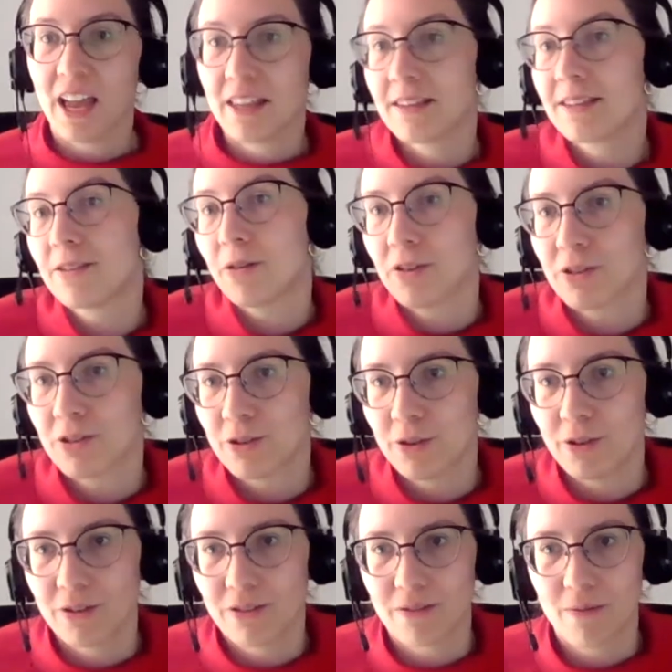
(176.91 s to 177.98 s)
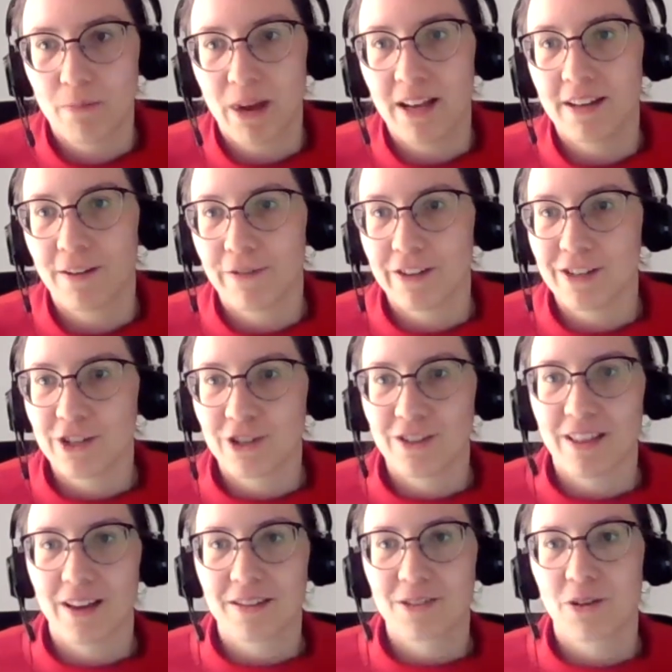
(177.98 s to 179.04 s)
and also by definition
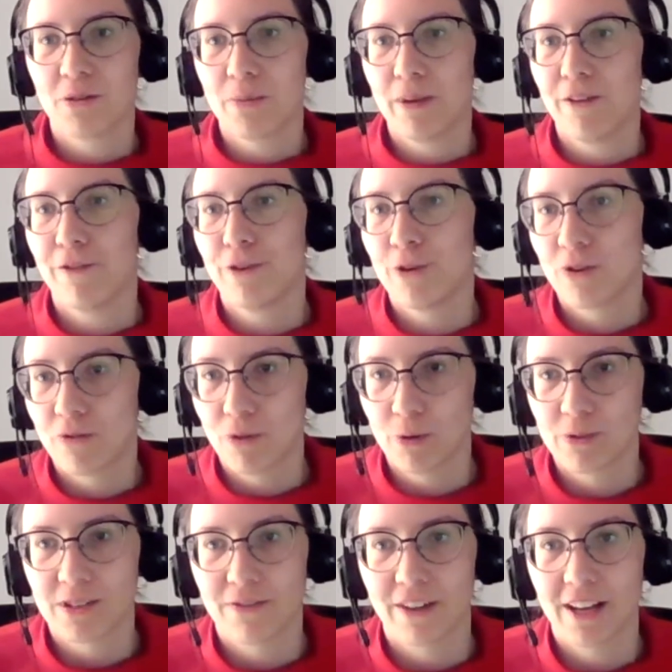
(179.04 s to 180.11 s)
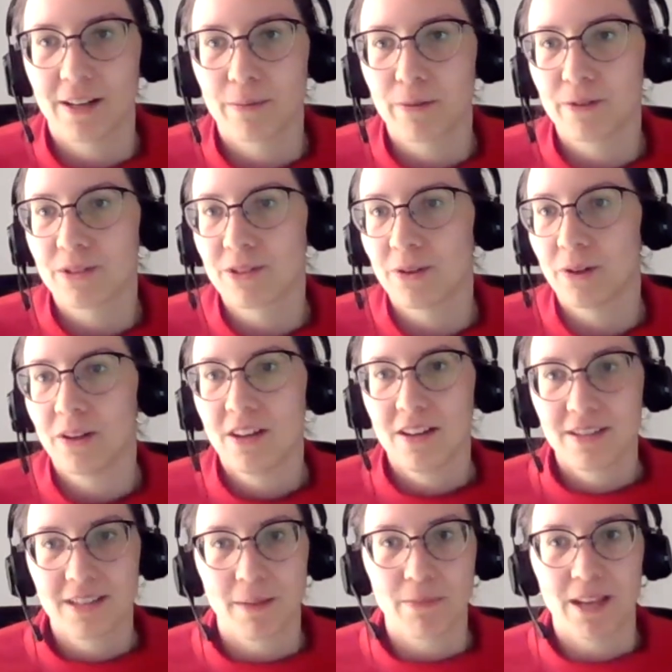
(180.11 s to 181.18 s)
there's going to be fewer roles available so
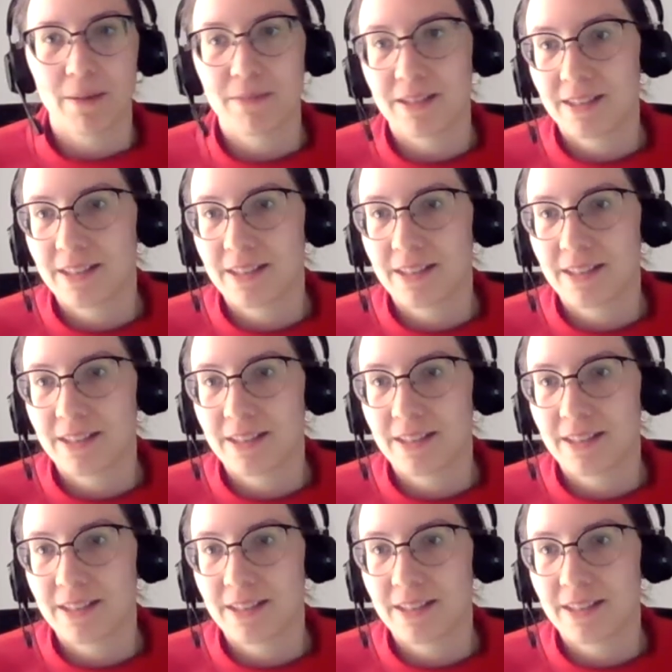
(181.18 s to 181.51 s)
sometimes